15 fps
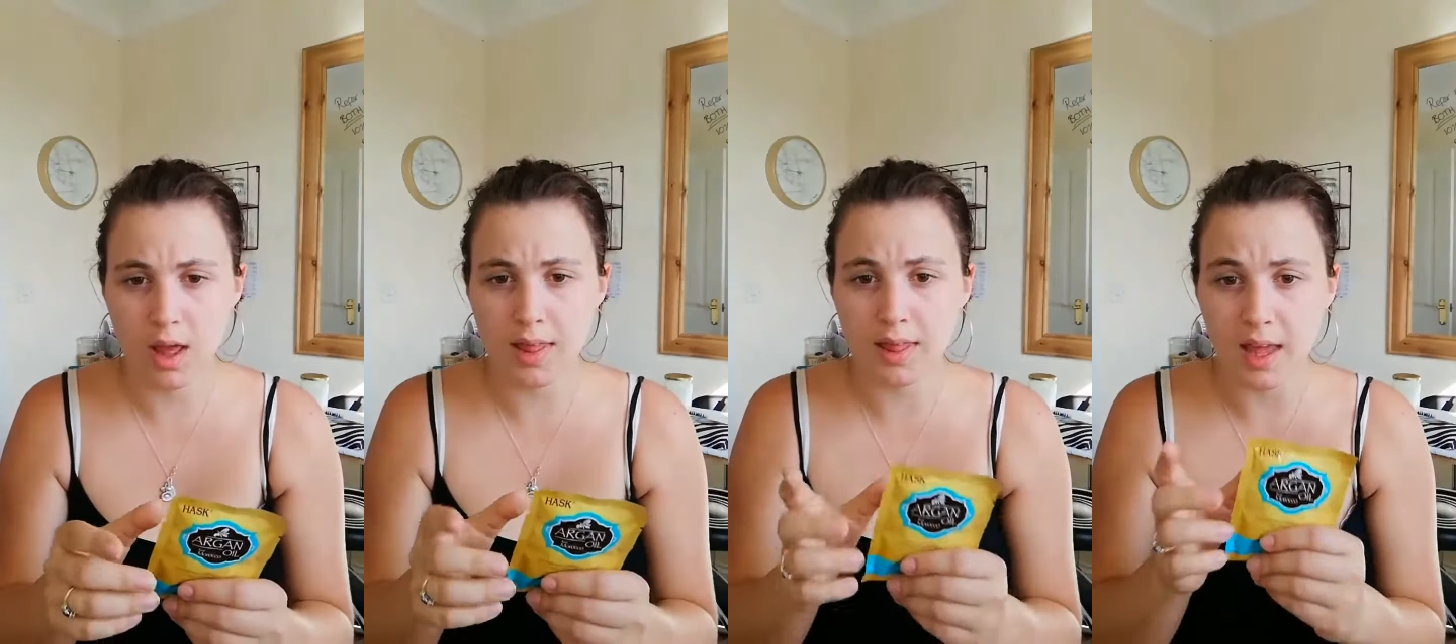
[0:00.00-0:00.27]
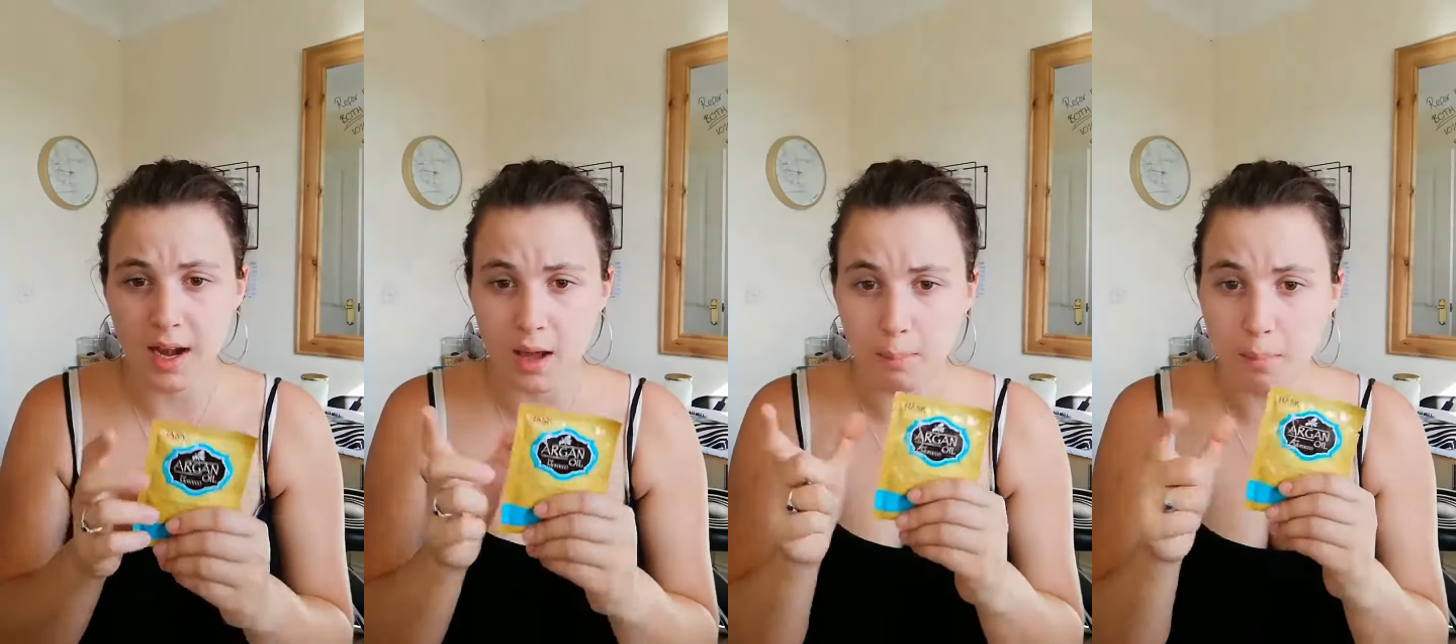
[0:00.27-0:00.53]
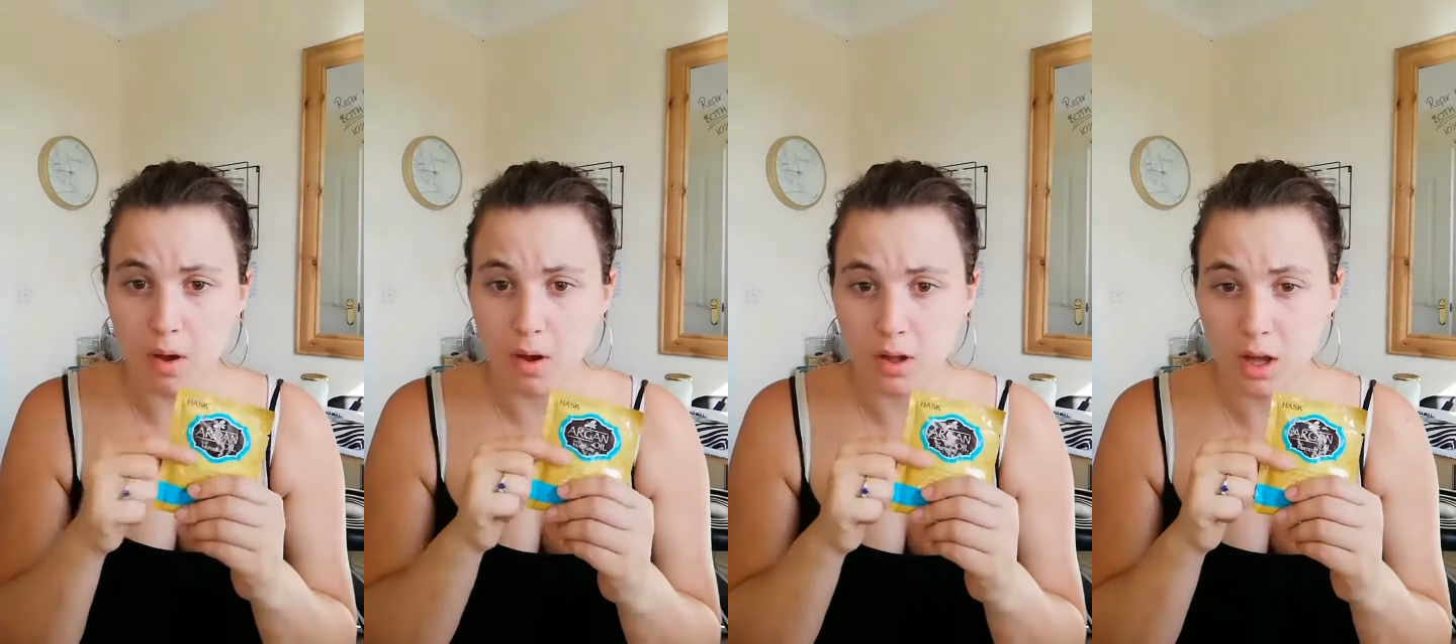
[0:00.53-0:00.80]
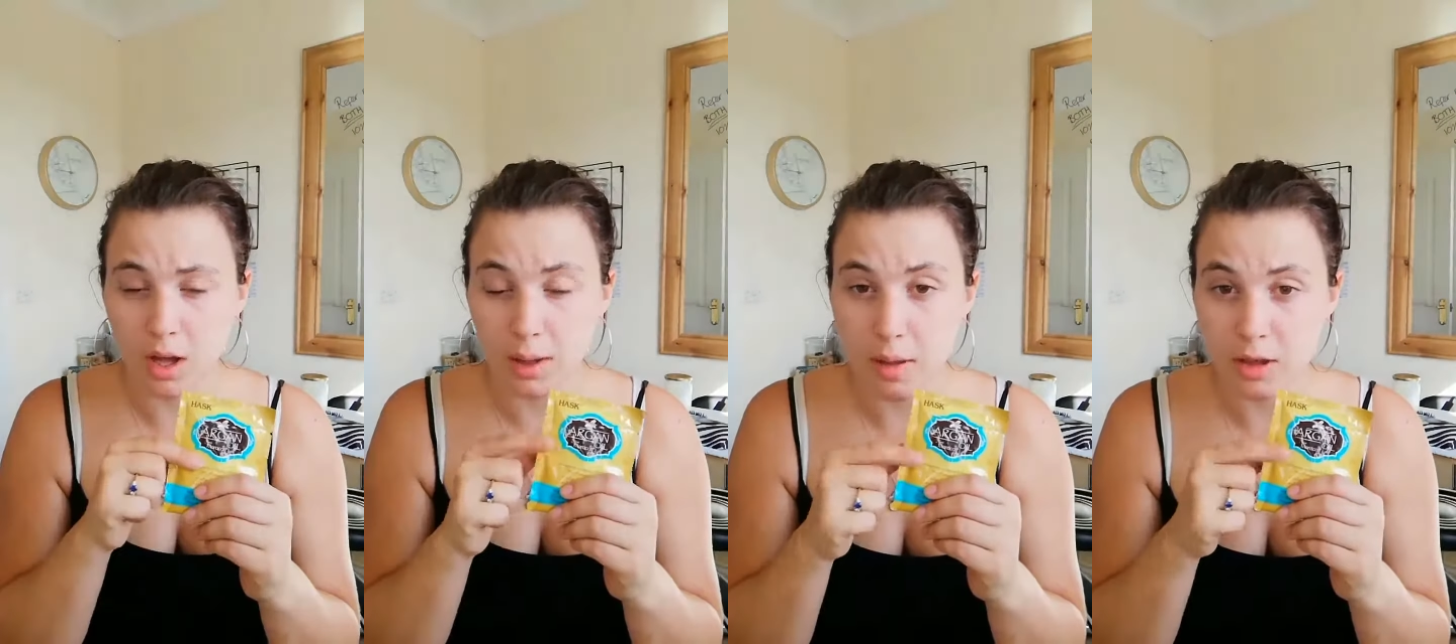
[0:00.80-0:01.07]
and then
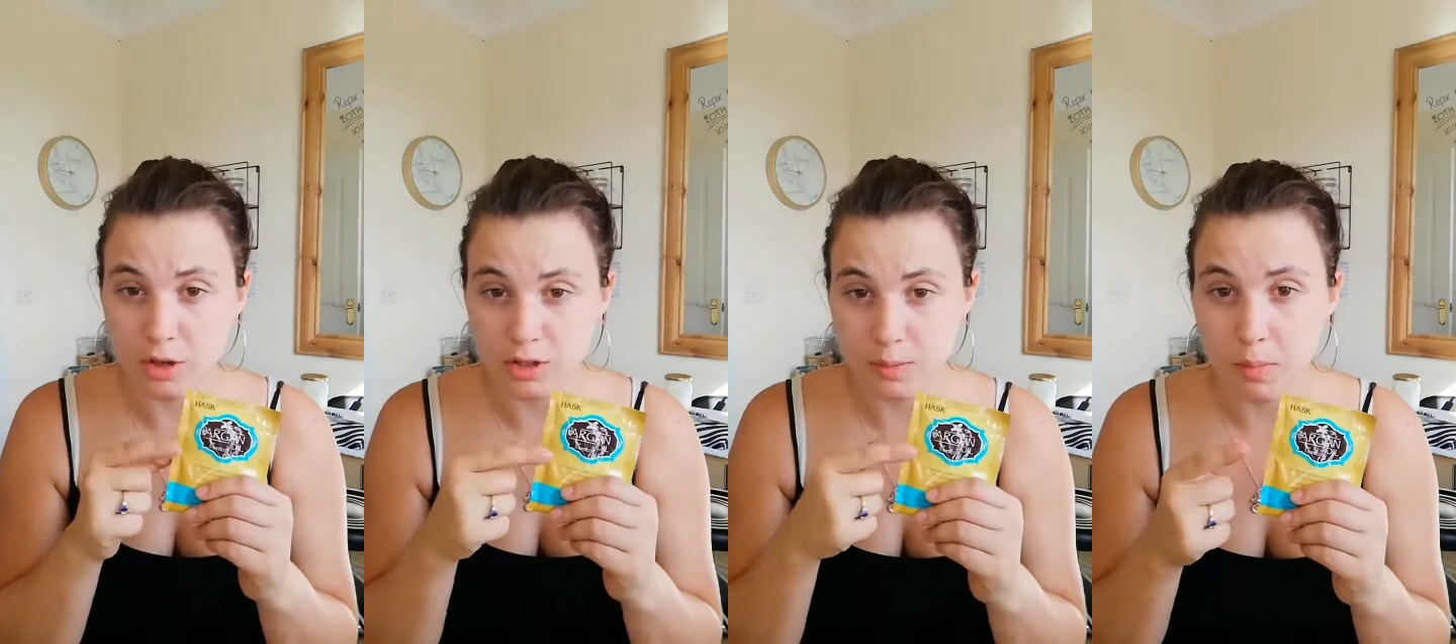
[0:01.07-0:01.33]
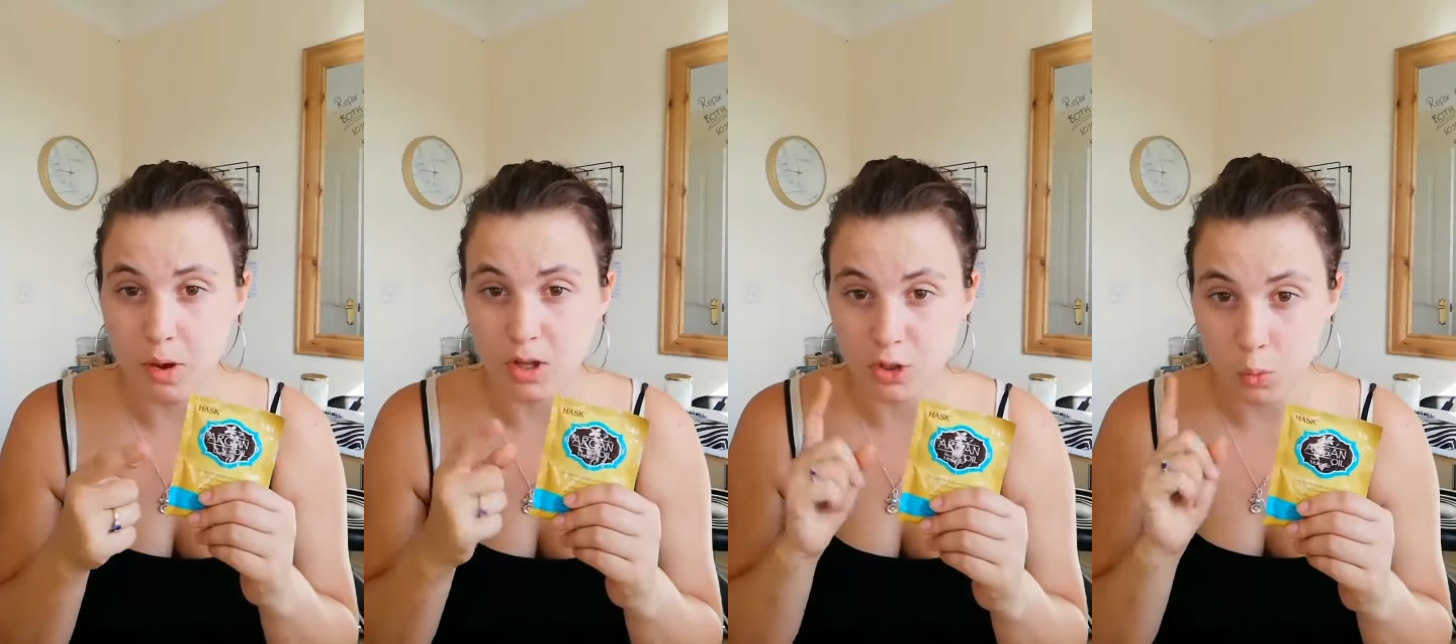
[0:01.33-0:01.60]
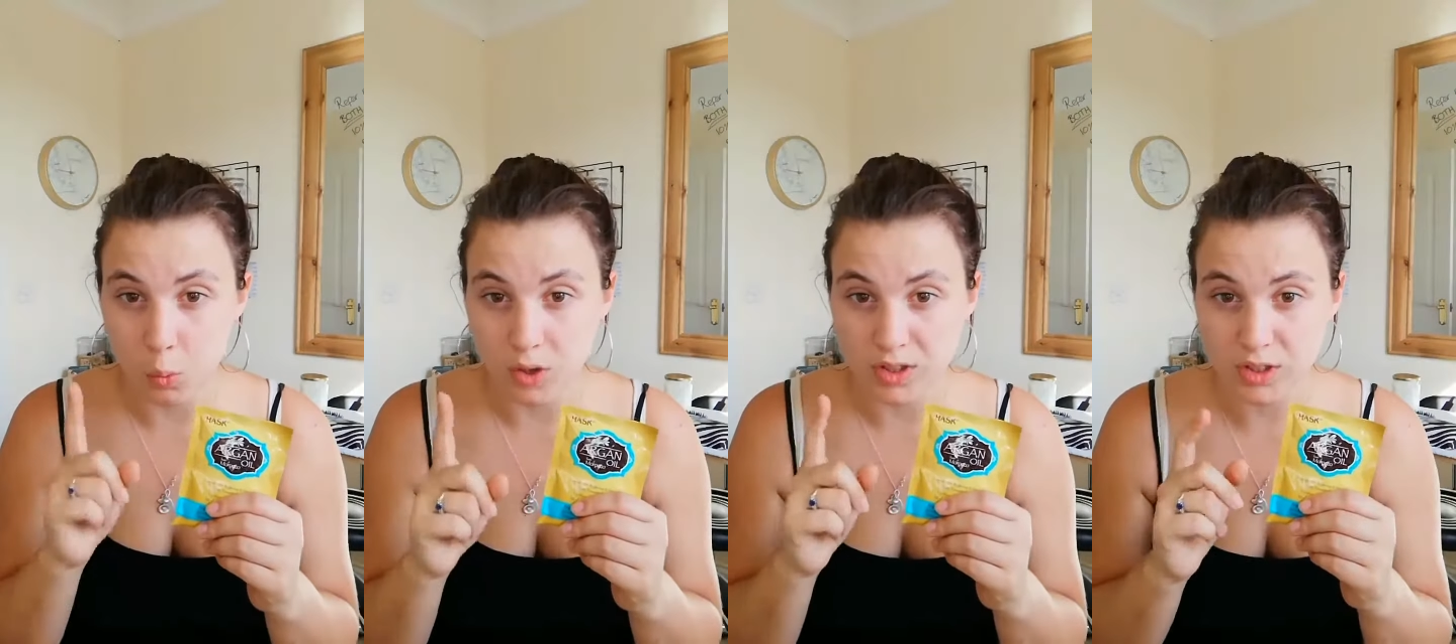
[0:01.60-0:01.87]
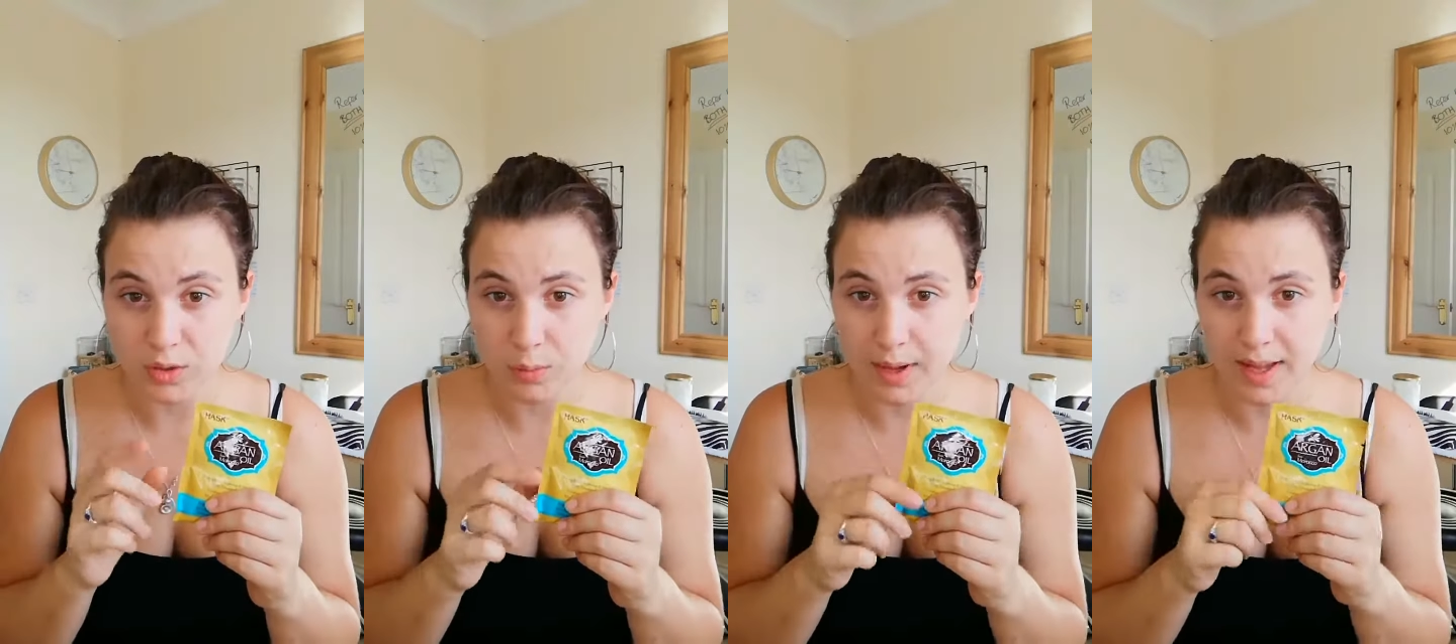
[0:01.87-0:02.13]
I use a mask
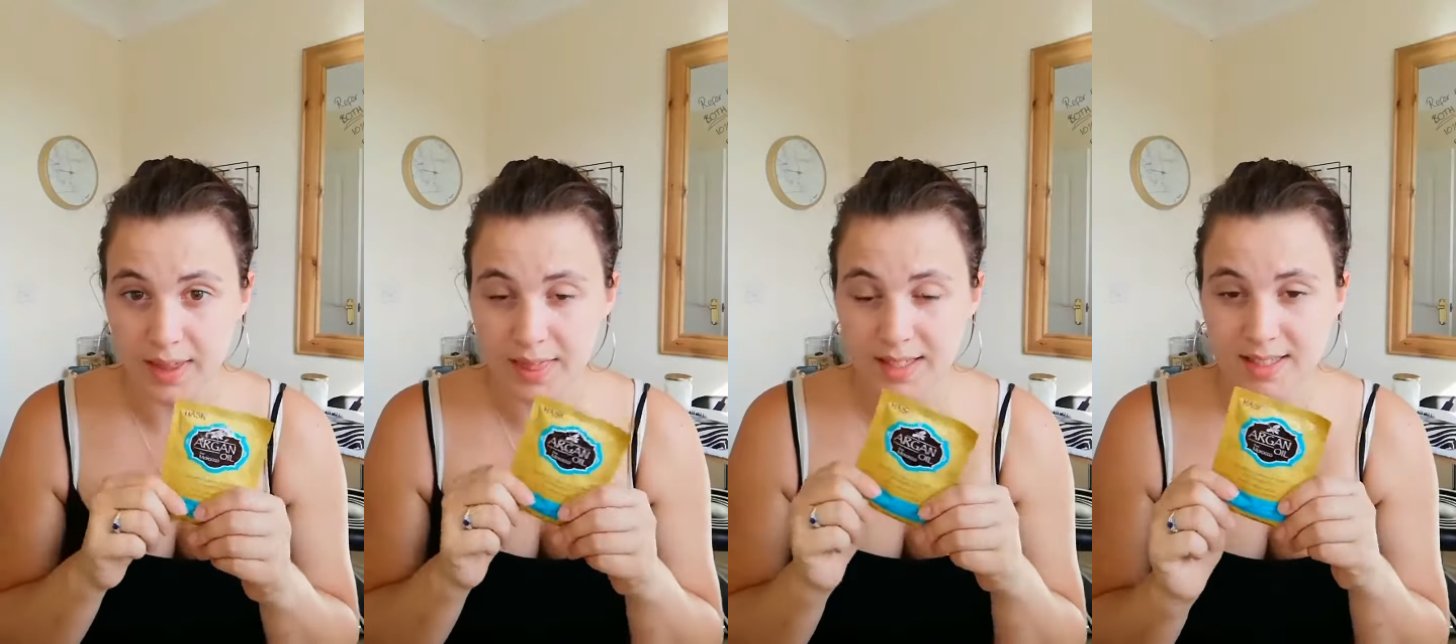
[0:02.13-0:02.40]
once a week.